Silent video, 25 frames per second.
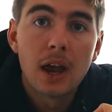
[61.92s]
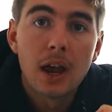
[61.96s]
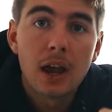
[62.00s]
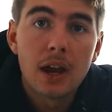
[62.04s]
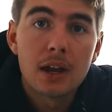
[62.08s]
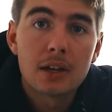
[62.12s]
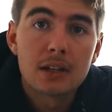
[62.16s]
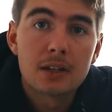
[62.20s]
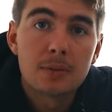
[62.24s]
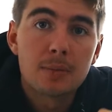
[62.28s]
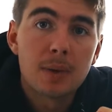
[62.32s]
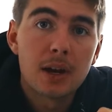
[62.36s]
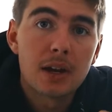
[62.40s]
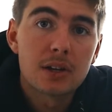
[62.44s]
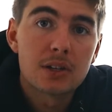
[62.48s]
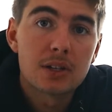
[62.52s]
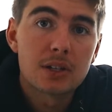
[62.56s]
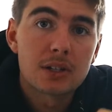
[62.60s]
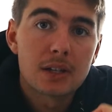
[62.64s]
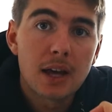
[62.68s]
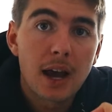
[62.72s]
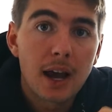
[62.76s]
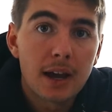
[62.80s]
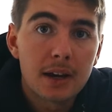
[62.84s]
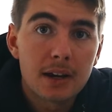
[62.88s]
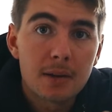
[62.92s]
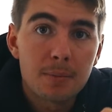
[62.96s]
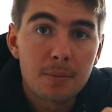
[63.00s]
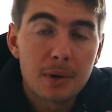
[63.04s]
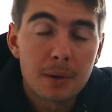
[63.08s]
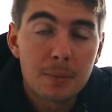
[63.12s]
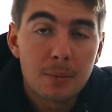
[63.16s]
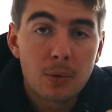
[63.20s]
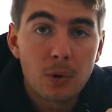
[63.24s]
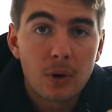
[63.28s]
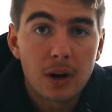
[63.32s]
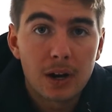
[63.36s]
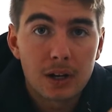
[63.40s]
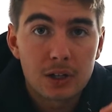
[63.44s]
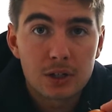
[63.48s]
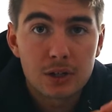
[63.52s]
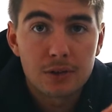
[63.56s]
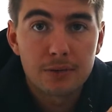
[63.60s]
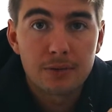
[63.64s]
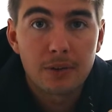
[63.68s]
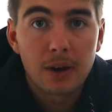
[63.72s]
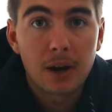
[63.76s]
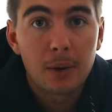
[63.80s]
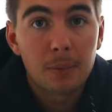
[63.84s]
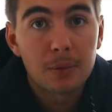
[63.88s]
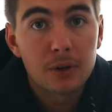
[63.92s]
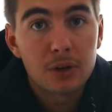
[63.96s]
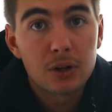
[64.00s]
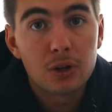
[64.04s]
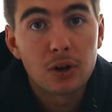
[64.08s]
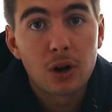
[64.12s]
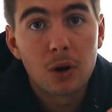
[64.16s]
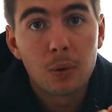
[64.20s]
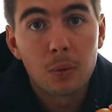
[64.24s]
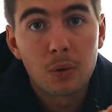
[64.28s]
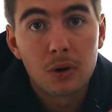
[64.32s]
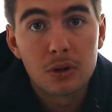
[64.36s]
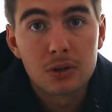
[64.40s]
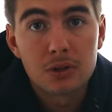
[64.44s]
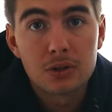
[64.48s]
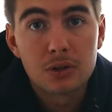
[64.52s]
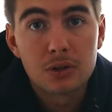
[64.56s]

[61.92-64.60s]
and to me it's just adding a bit more extra fat when you don't want